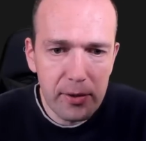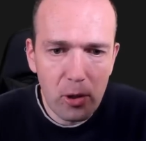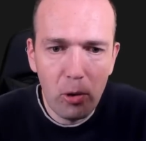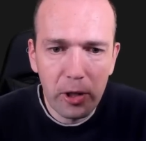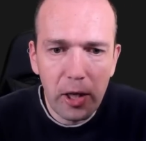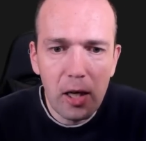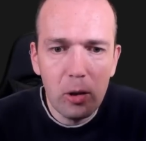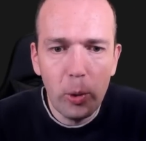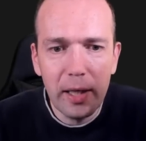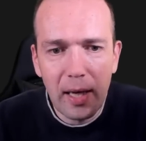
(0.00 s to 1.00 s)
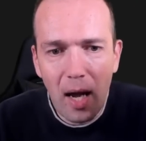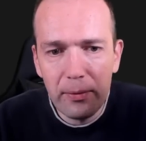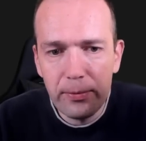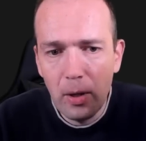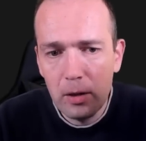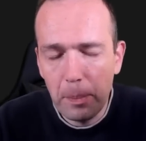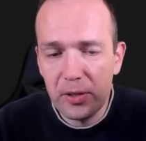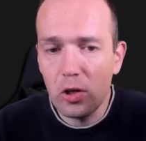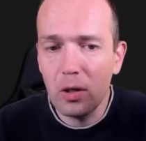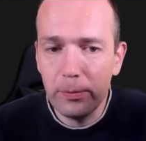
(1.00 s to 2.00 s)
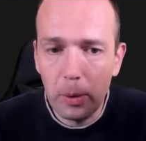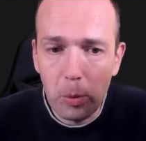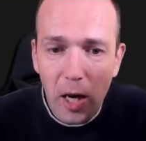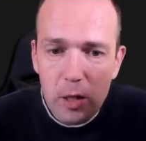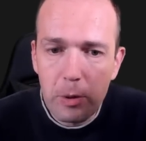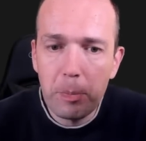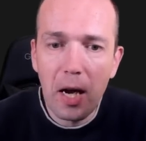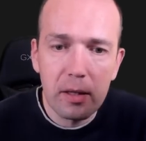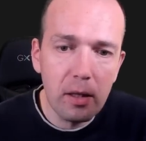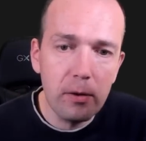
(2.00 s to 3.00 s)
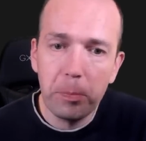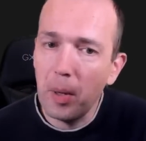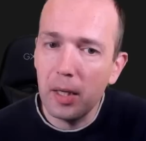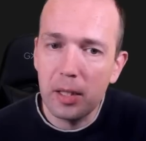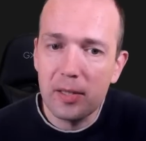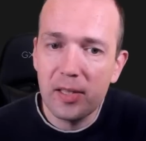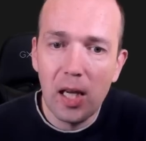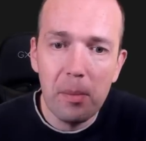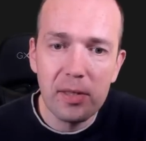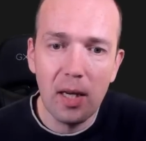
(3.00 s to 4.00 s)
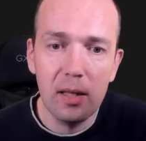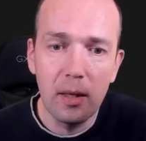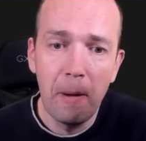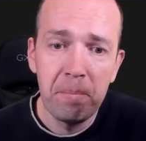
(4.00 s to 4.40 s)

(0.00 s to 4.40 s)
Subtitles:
So here we have the position from the white's perspective, but it seems that